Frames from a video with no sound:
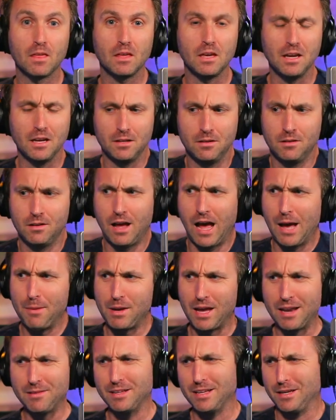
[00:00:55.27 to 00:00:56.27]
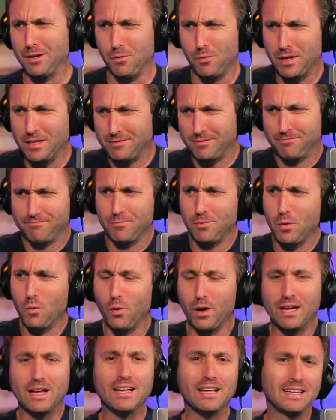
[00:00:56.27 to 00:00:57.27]
in, I mean, you know,
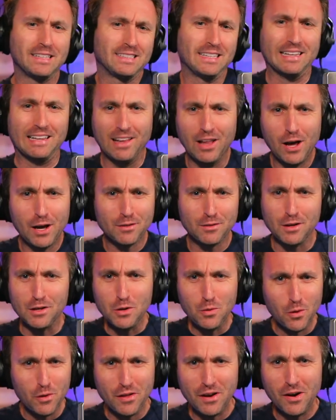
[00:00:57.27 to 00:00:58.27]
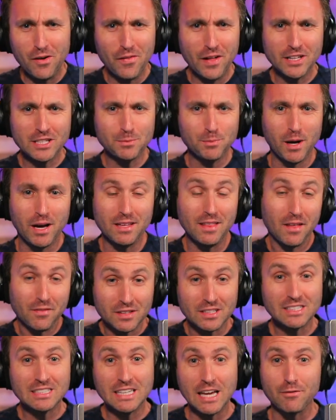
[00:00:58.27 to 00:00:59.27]
is it luck that you were there in that spot? Yeah,
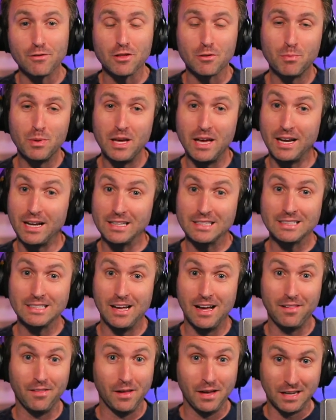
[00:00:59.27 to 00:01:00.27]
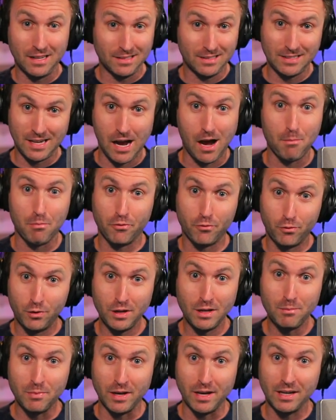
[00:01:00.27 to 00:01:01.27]
the 7th pick, it's not like a top
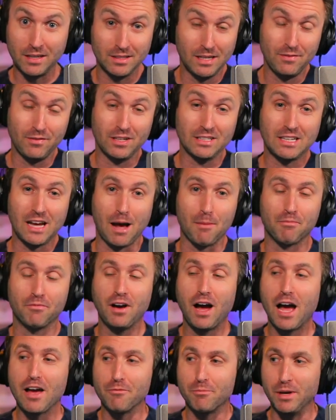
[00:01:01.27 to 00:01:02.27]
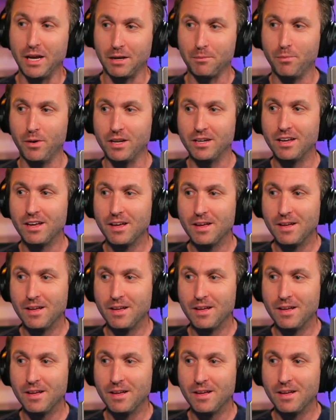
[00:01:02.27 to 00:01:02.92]
3 pick, not even a top 5 pick, but